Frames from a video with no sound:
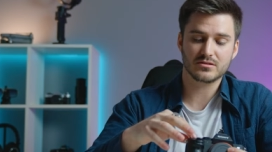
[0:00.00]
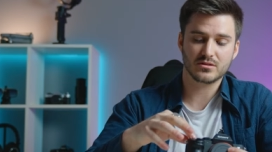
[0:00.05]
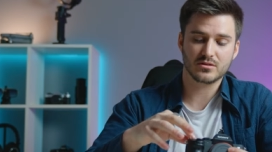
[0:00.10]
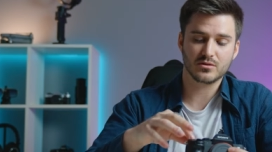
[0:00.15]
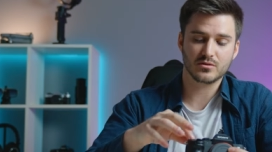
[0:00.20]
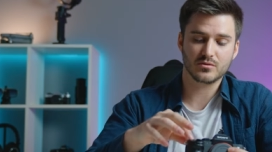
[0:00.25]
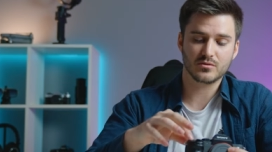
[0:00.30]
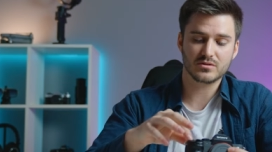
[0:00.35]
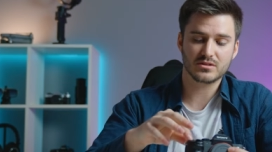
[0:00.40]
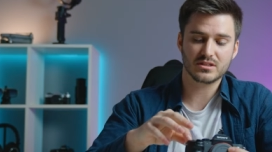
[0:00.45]

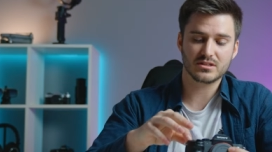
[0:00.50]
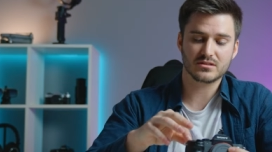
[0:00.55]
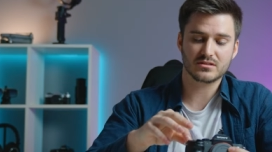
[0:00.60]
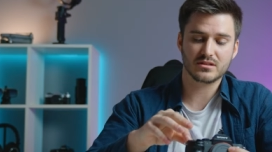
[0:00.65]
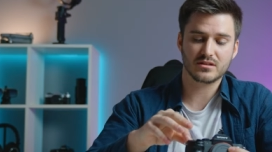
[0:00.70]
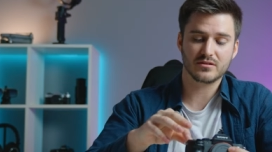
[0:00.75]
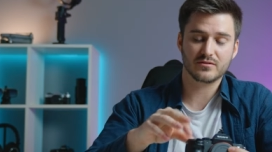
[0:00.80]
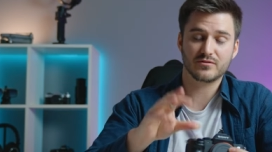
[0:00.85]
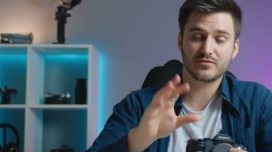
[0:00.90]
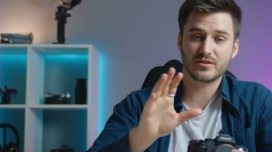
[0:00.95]
So
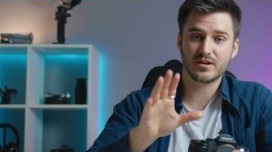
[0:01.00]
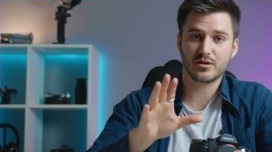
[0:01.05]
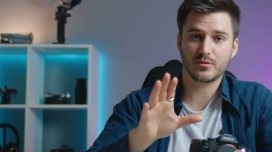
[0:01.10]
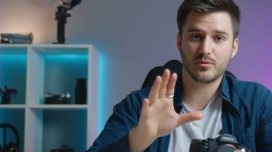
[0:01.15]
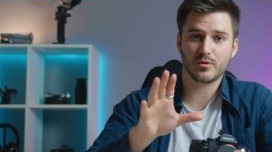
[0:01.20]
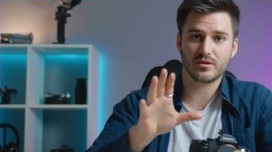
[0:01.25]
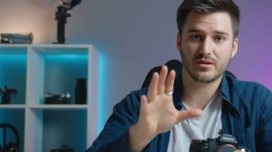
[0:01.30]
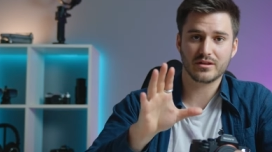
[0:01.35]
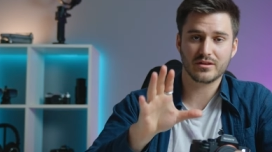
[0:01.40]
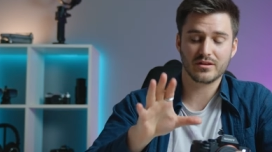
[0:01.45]
just a fair
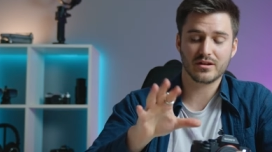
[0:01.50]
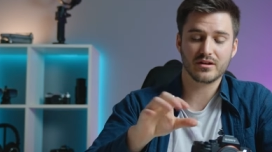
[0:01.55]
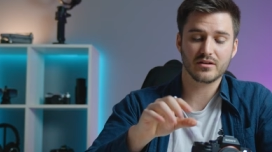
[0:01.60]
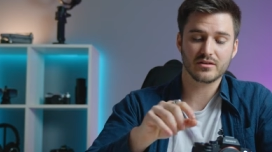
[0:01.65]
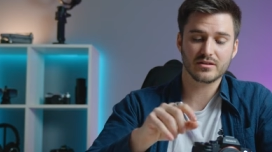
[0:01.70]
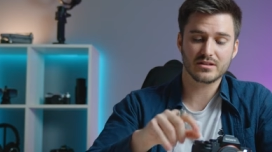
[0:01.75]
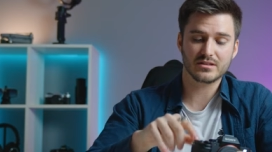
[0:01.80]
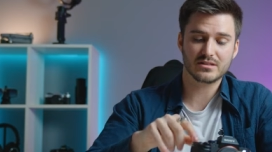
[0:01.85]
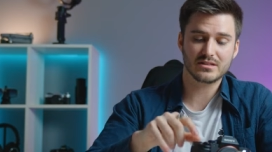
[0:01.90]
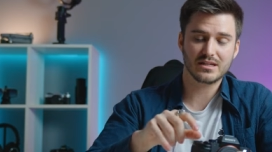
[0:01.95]
warning
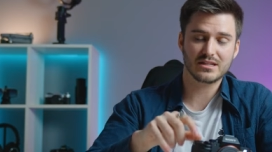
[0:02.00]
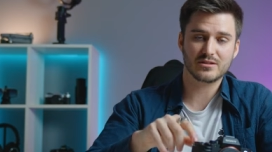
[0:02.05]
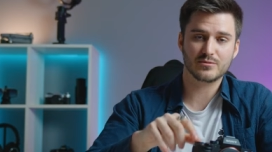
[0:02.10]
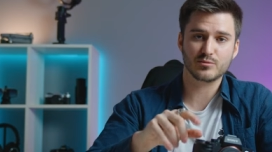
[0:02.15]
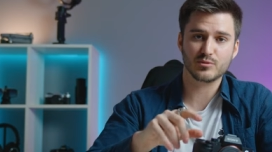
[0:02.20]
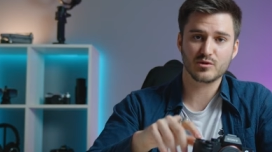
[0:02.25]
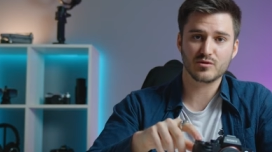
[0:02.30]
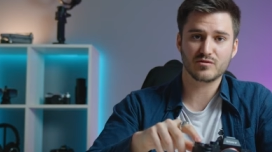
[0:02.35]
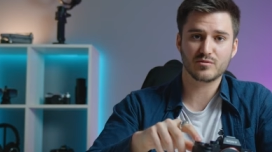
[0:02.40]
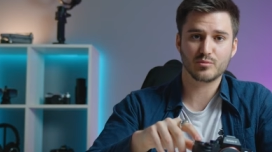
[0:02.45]
there, this gets
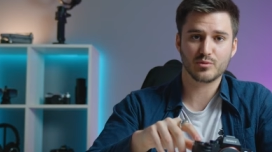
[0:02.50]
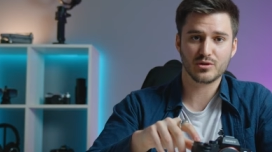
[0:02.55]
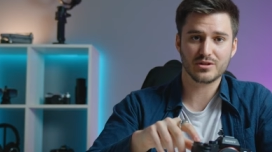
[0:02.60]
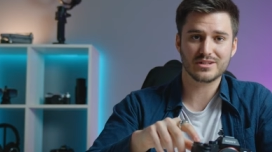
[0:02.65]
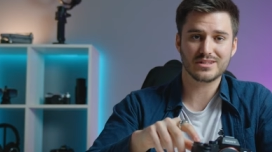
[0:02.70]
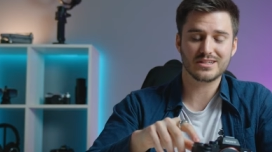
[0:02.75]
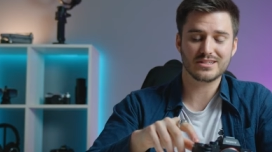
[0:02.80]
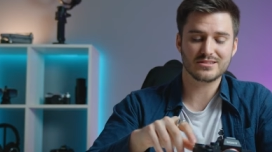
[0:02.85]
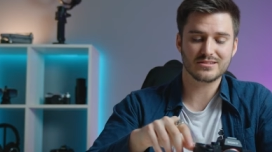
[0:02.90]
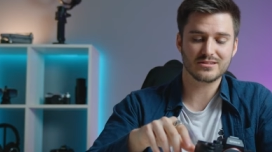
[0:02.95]
moved
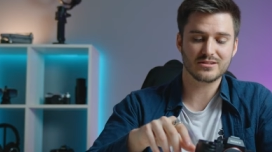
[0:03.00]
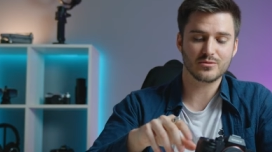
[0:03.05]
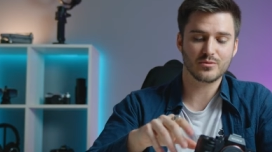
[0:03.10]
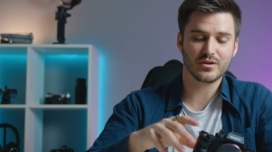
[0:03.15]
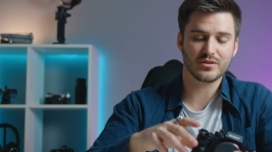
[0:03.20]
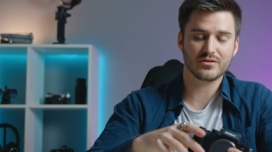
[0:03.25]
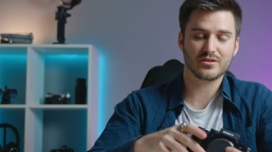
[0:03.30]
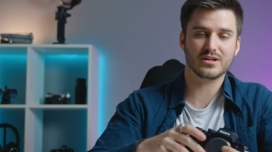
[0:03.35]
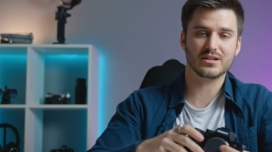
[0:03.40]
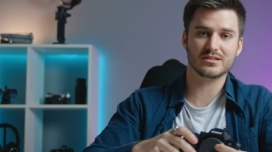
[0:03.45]
pretty easily,
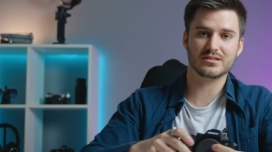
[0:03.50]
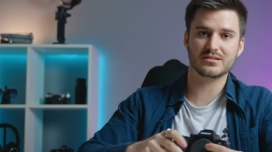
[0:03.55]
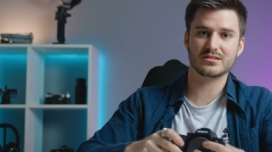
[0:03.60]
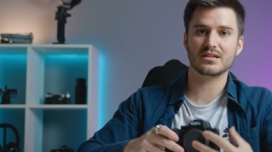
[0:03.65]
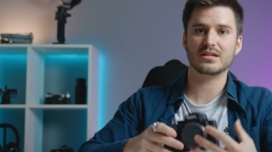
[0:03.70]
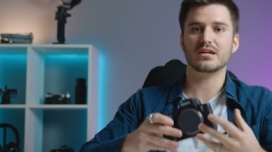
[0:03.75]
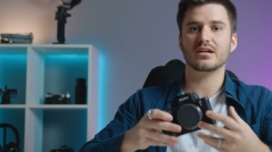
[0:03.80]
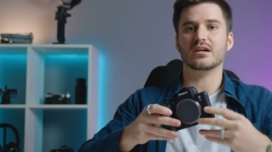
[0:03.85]
whether it's